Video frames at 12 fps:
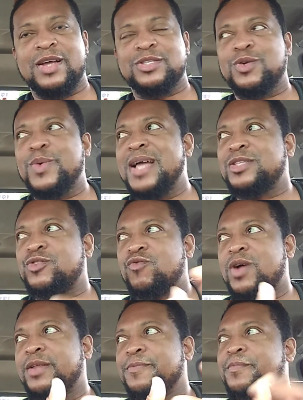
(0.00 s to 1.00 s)
right? So we had to
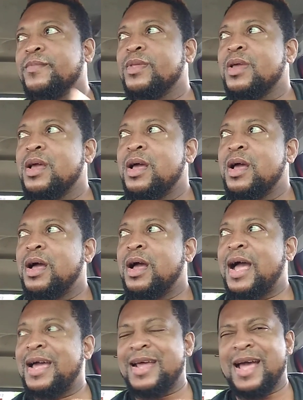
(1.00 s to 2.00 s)
run.
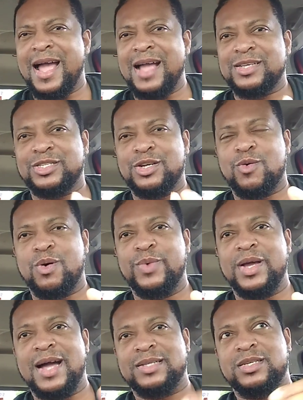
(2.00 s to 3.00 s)
And I asked her when we
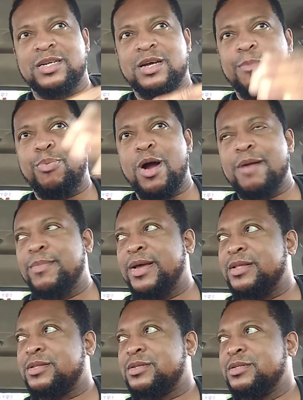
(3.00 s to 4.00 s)
got to the
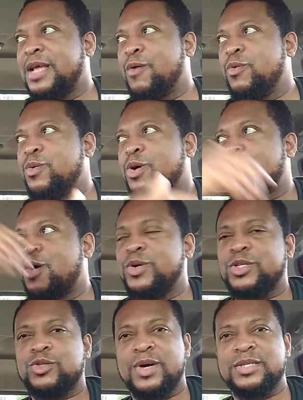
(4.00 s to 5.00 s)
apartment that we were
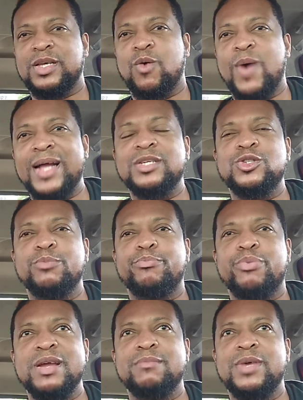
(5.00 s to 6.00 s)
going to, I said, Why did you
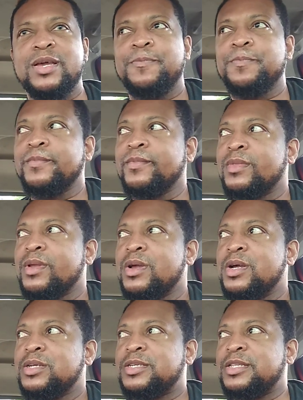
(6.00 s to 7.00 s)
bring me
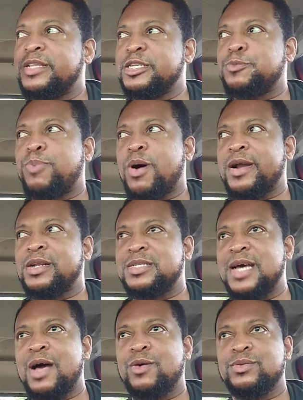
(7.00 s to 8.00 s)
to this part of
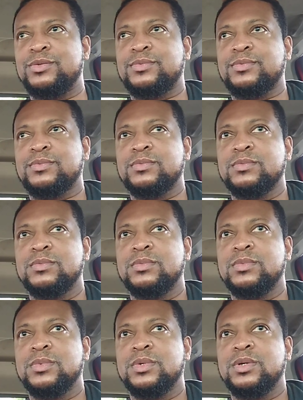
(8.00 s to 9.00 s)
town?
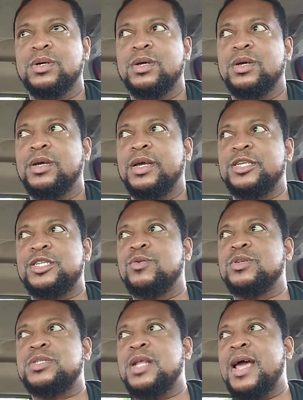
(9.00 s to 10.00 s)
And she
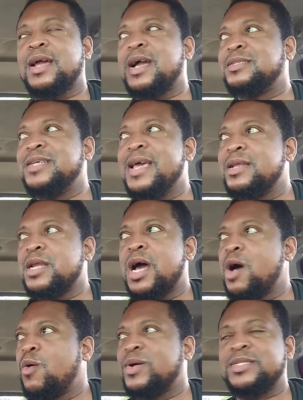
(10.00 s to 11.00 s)
was like, I didn't
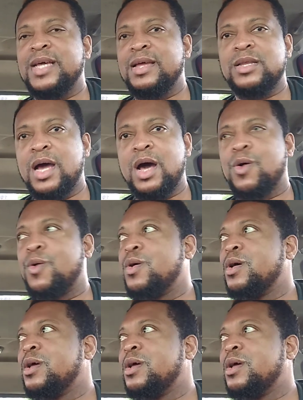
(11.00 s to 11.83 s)
know, I didn't know.